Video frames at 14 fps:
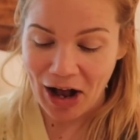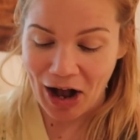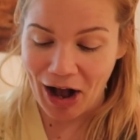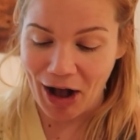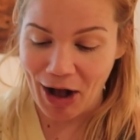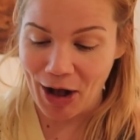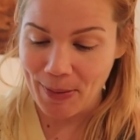
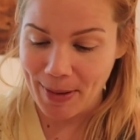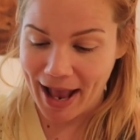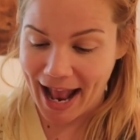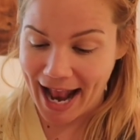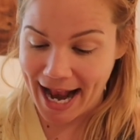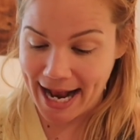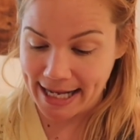Um,
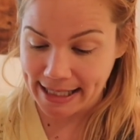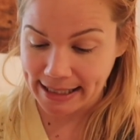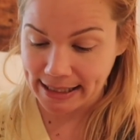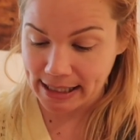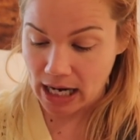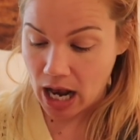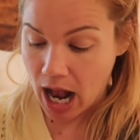
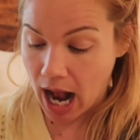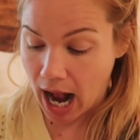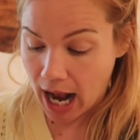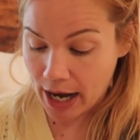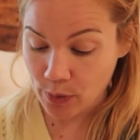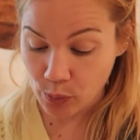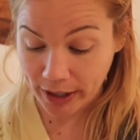and
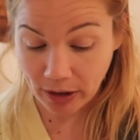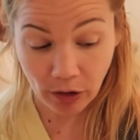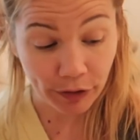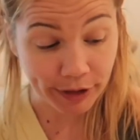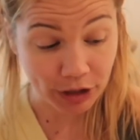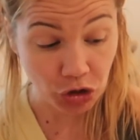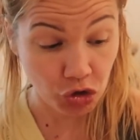I went
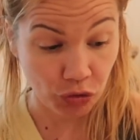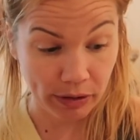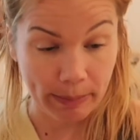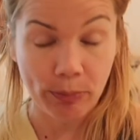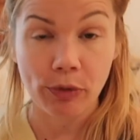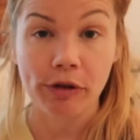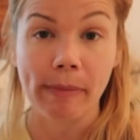on this
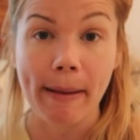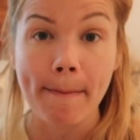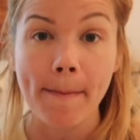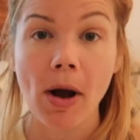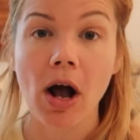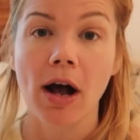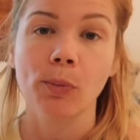trip with my
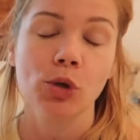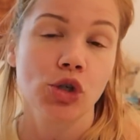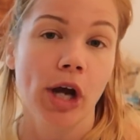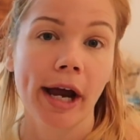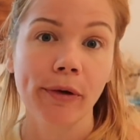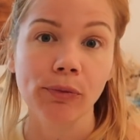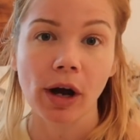mom, which
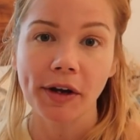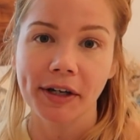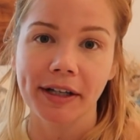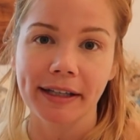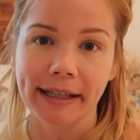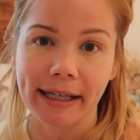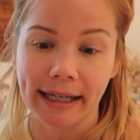
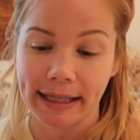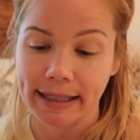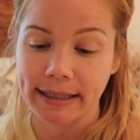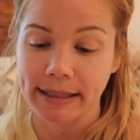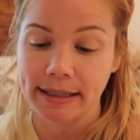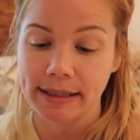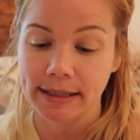ironically
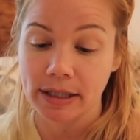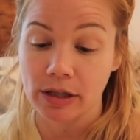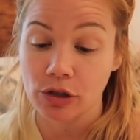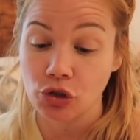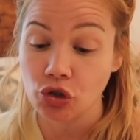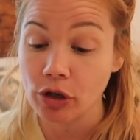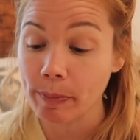is
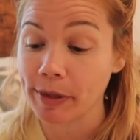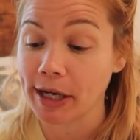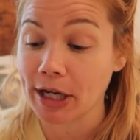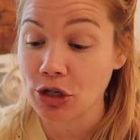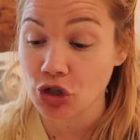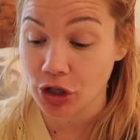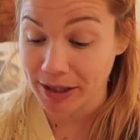the trip that
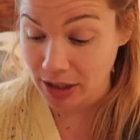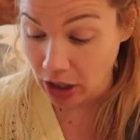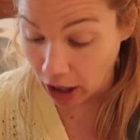I just